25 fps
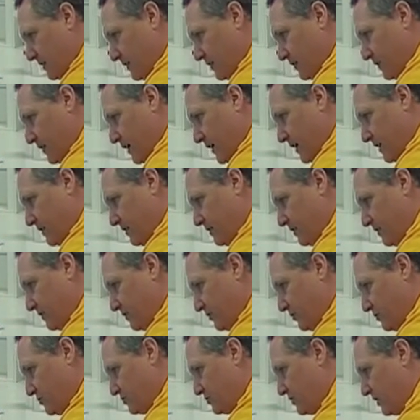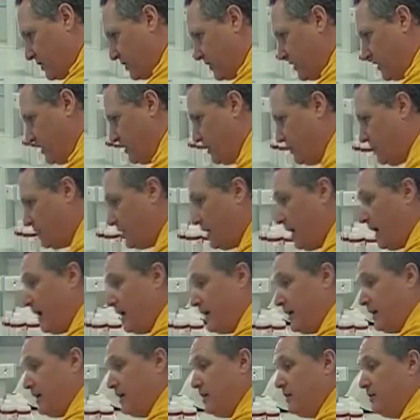then you start again,
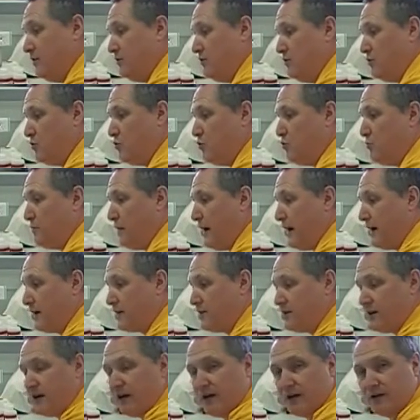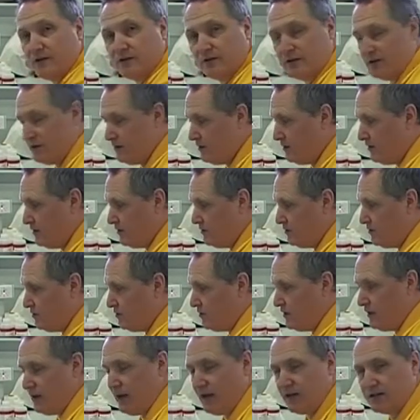i.e. you go back down to
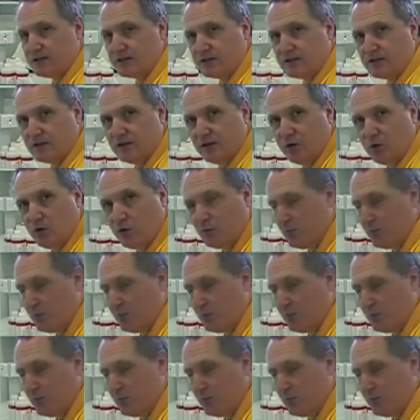the next lower